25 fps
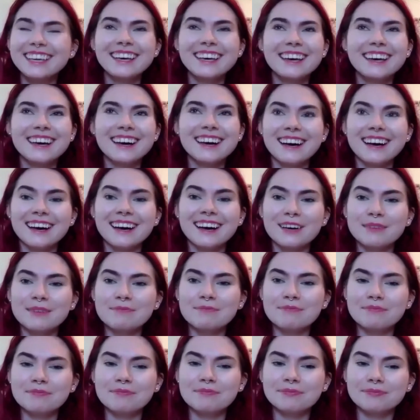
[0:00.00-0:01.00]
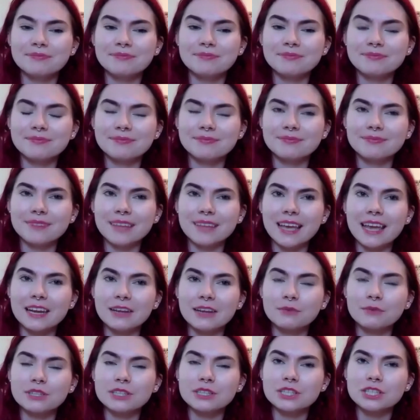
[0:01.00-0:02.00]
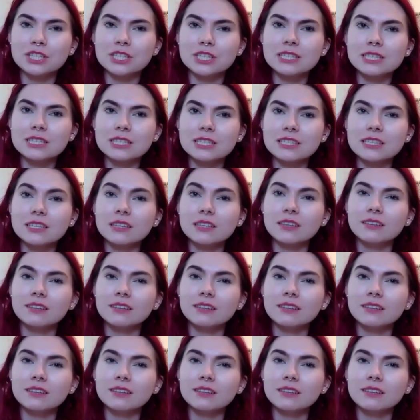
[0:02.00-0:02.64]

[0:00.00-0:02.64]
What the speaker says: And it was just